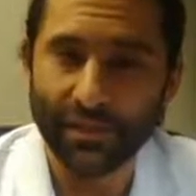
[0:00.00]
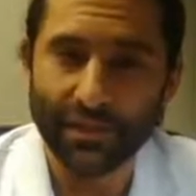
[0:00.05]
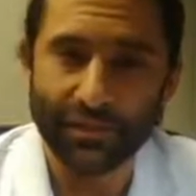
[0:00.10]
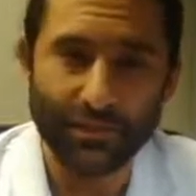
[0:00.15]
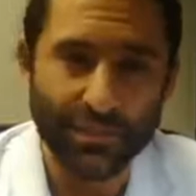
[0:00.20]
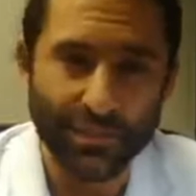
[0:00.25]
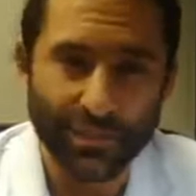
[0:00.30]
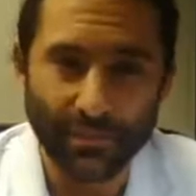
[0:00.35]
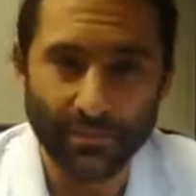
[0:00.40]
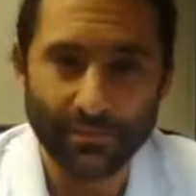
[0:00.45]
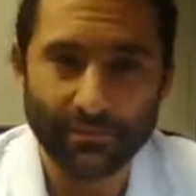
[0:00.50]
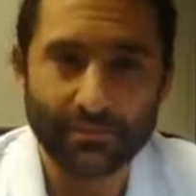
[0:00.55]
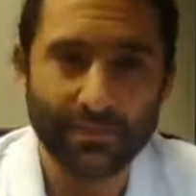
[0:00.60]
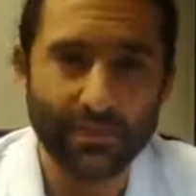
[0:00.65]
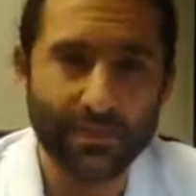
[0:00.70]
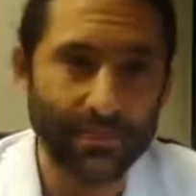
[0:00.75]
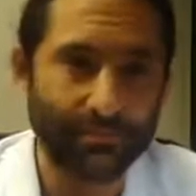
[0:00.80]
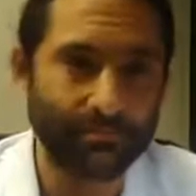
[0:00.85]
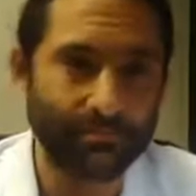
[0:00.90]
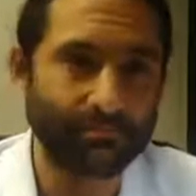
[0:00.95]
You find
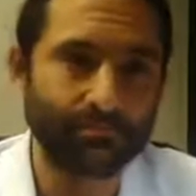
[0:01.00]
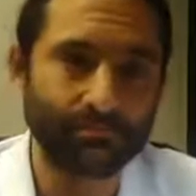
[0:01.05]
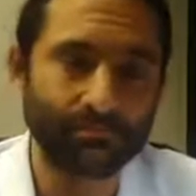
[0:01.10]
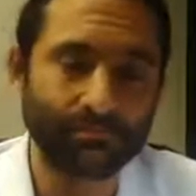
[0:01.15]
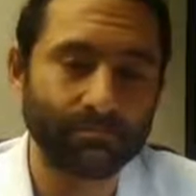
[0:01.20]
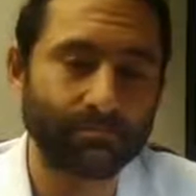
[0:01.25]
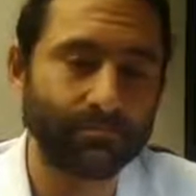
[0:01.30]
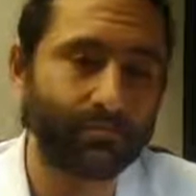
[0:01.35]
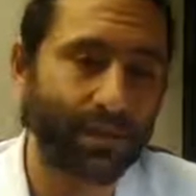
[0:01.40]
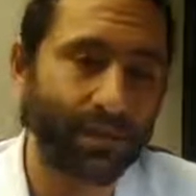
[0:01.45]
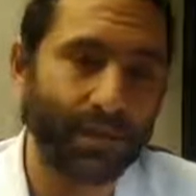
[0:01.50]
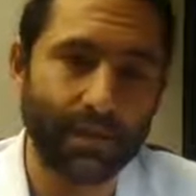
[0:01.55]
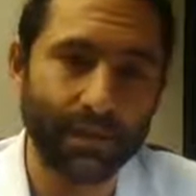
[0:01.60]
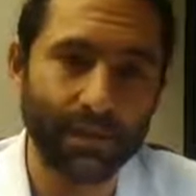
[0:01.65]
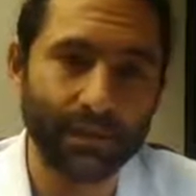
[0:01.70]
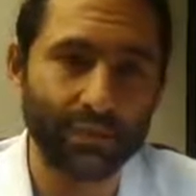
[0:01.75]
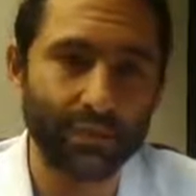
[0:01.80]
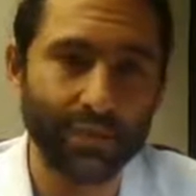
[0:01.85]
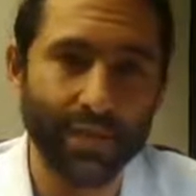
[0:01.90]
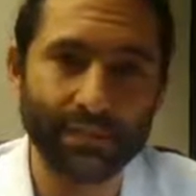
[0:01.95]
yourself
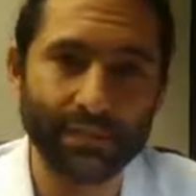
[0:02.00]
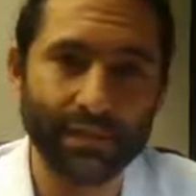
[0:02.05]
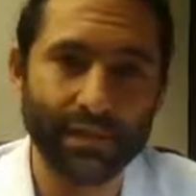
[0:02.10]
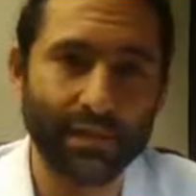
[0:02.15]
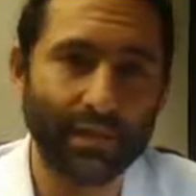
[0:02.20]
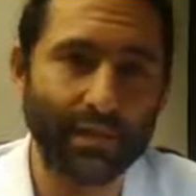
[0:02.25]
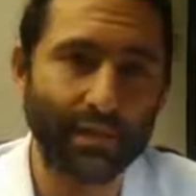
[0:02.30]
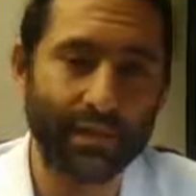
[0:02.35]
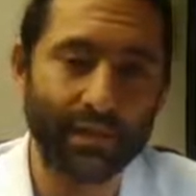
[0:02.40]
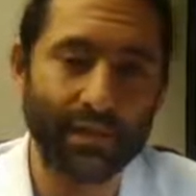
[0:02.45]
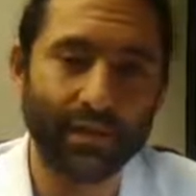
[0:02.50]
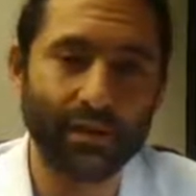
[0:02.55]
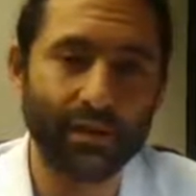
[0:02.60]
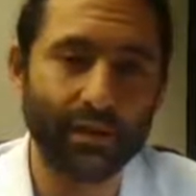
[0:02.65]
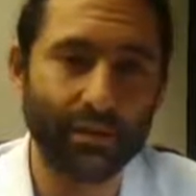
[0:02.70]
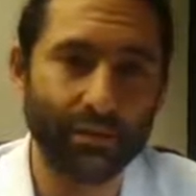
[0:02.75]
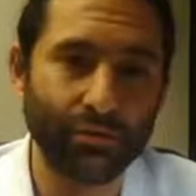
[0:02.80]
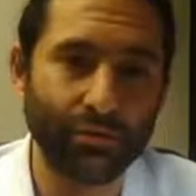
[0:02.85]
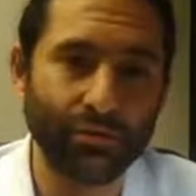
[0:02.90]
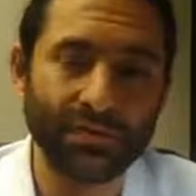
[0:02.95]
driving in a
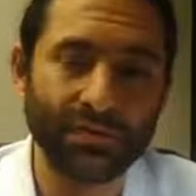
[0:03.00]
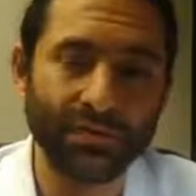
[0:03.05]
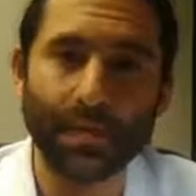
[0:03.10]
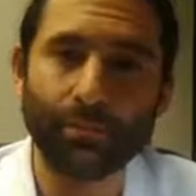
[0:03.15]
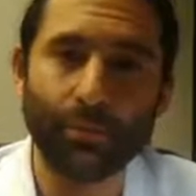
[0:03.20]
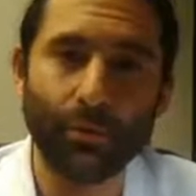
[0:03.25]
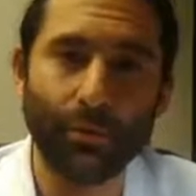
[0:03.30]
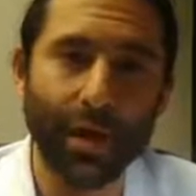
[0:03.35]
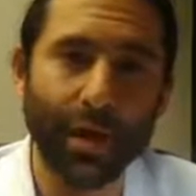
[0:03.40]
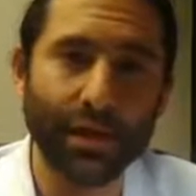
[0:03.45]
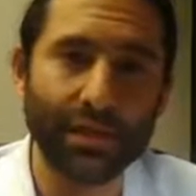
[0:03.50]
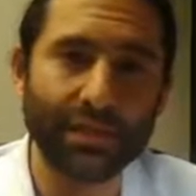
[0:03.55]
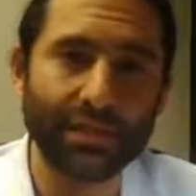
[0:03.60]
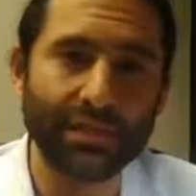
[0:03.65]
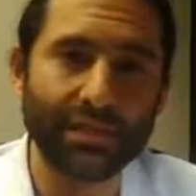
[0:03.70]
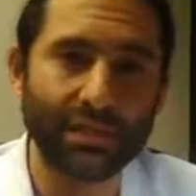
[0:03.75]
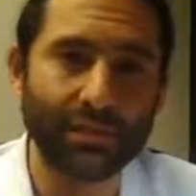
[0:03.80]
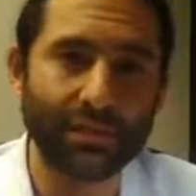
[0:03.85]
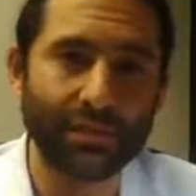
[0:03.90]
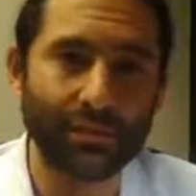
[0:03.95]
car through sniper
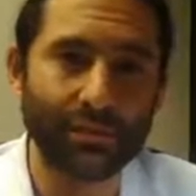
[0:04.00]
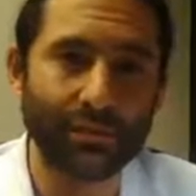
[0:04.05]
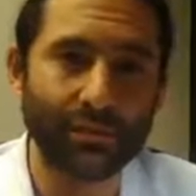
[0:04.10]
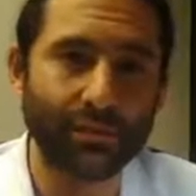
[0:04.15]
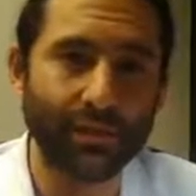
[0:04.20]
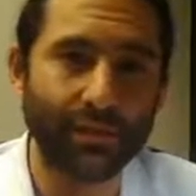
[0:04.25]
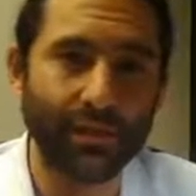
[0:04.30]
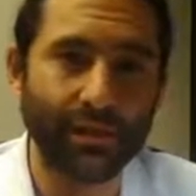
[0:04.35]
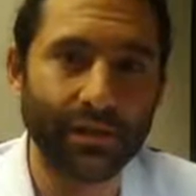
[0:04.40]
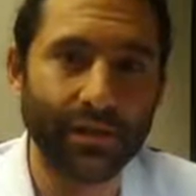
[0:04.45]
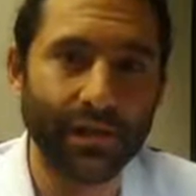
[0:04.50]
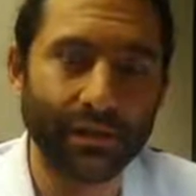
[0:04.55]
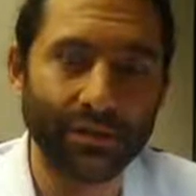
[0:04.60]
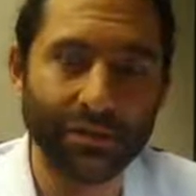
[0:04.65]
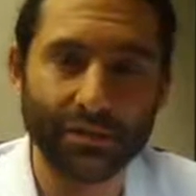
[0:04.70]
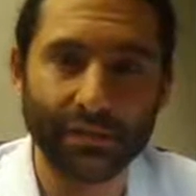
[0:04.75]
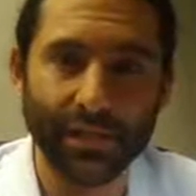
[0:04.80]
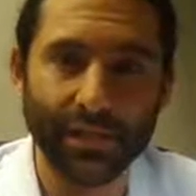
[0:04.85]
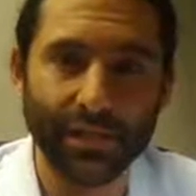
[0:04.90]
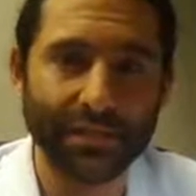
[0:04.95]
alleys under
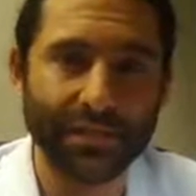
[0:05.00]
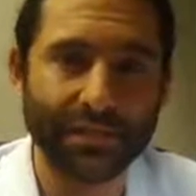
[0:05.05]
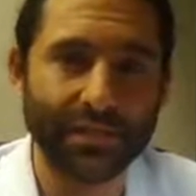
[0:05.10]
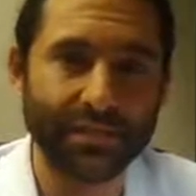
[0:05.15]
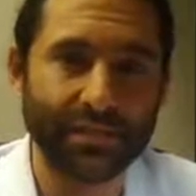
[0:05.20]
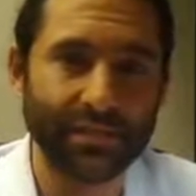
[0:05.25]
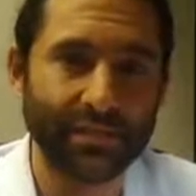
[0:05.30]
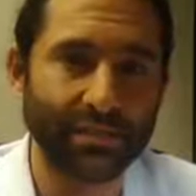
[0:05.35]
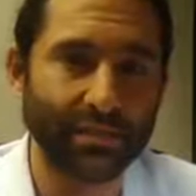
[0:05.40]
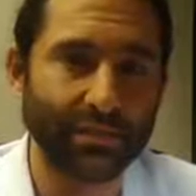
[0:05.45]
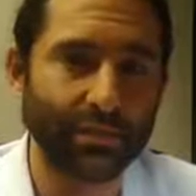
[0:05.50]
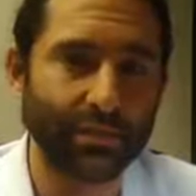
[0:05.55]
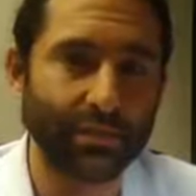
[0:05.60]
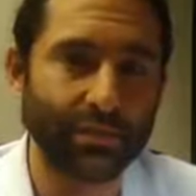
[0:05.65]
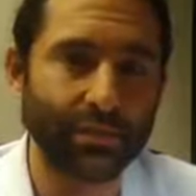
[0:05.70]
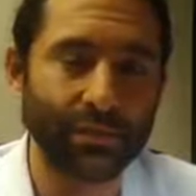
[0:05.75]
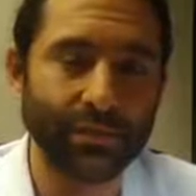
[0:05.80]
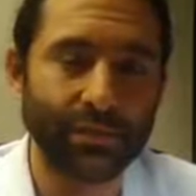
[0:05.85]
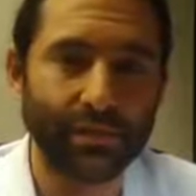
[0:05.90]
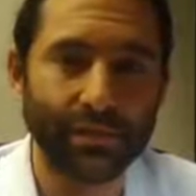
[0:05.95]
airstrikes, and then
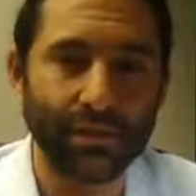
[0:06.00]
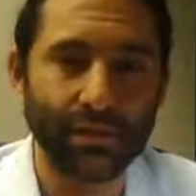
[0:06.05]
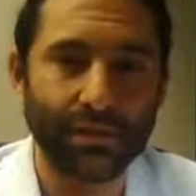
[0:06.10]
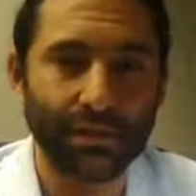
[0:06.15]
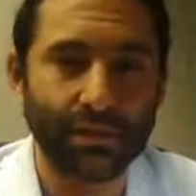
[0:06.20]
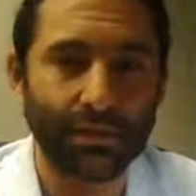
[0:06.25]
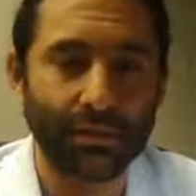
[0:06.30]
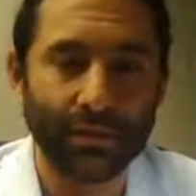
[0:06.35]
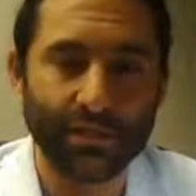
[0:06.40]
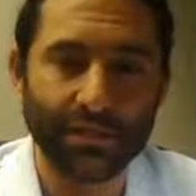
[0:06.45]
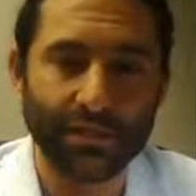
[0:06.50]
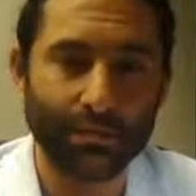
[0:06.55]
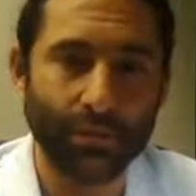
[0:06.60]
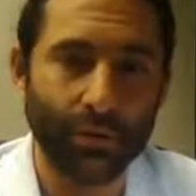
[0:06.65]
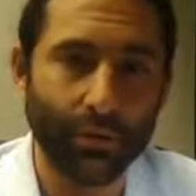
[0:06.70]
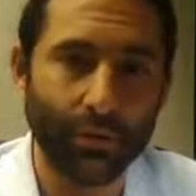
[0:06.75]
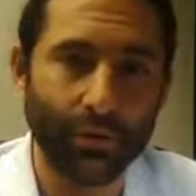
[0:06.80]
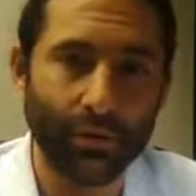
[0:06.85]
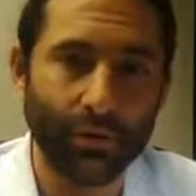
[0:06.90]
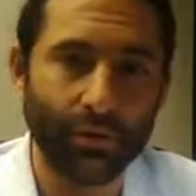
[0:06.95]
you cross
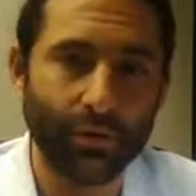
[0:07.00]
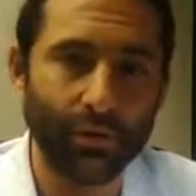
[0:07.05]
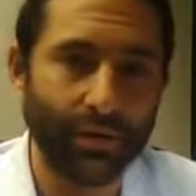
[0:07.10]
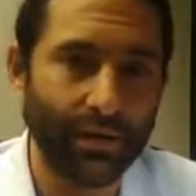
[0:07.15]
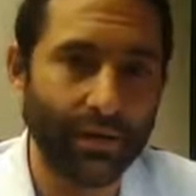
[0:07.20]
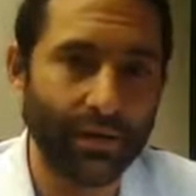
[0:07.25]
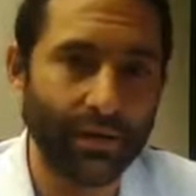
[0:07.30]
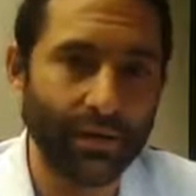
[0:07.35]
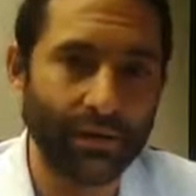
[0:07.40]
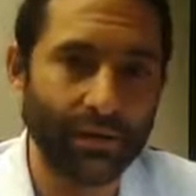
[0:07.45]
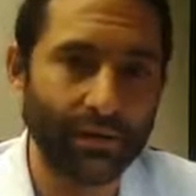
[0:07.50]
the border